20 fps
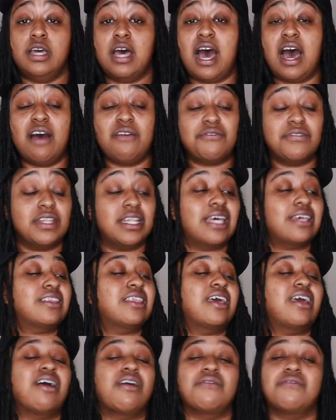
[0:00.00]
I feel like
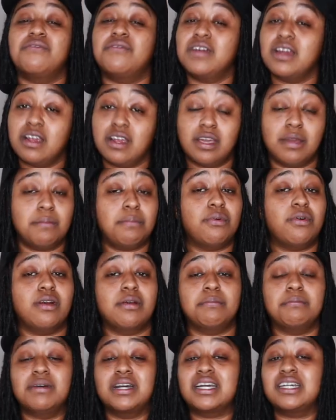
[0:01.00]
they are very
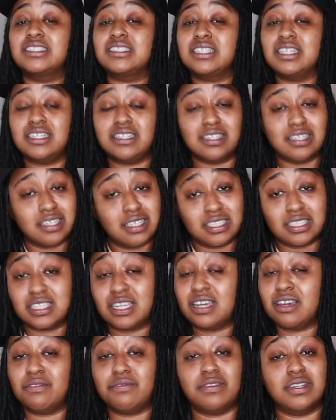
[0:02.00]
important because it does
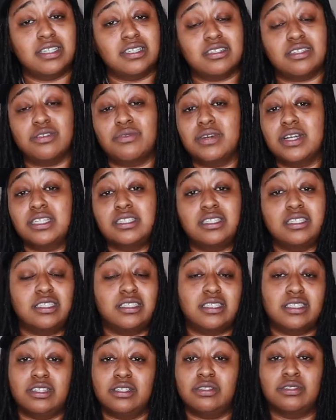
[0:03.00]
take a village to raise
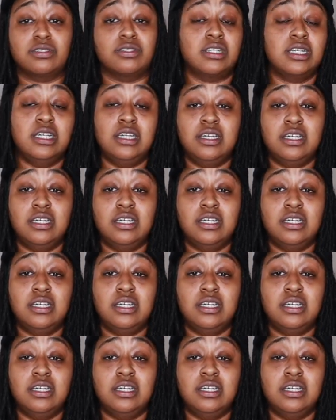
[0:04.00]
these children.